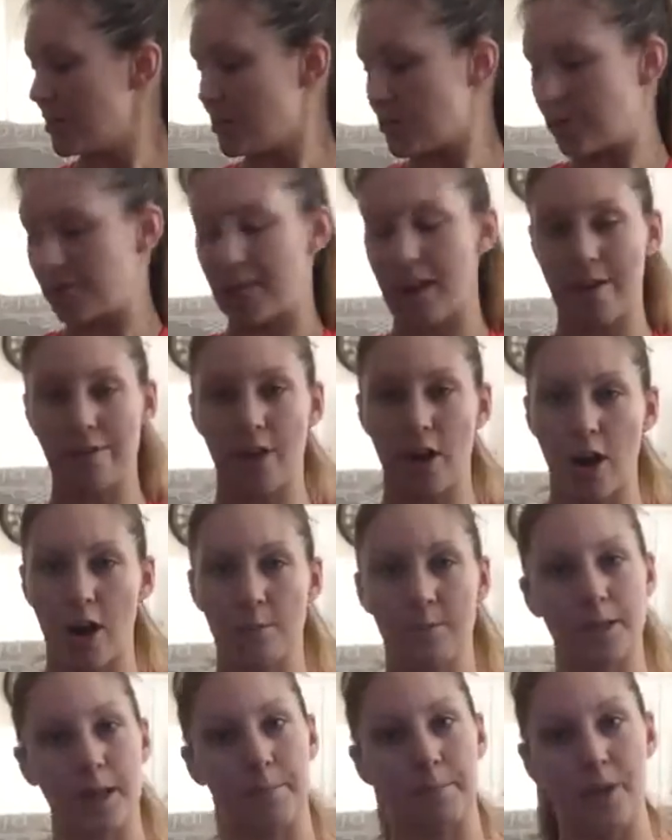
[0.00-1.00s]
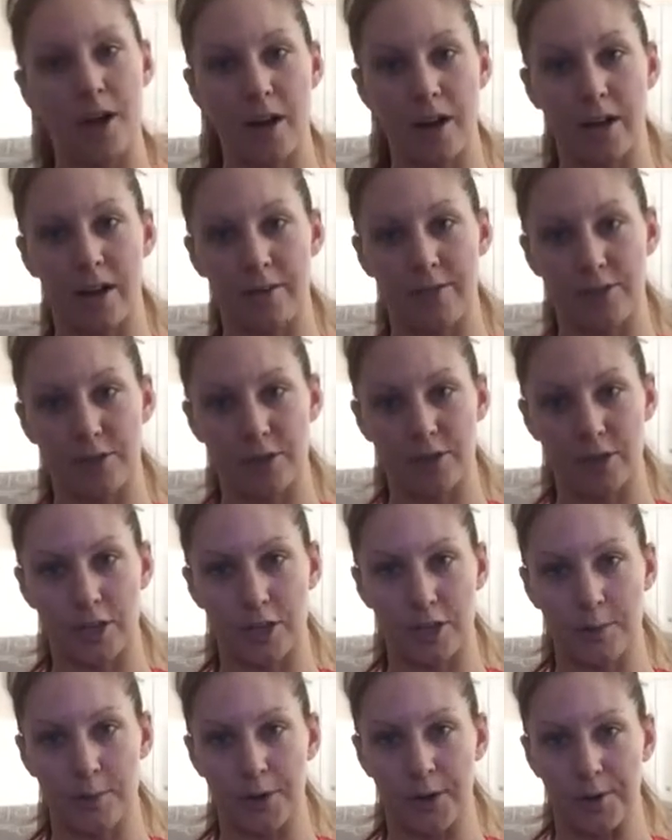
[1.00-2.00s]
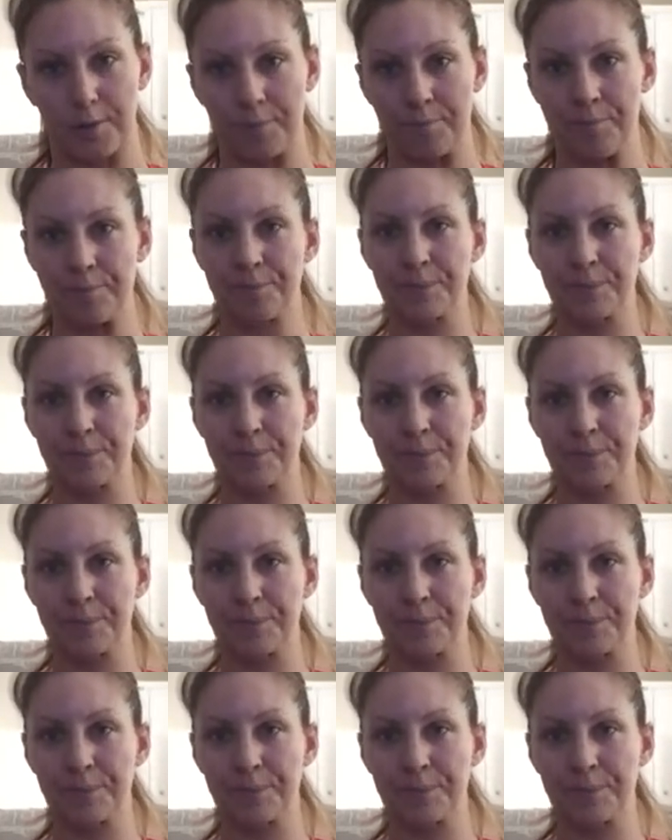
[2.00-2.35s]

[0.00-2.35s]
So if you have your arms up long enough, they'll start to burn.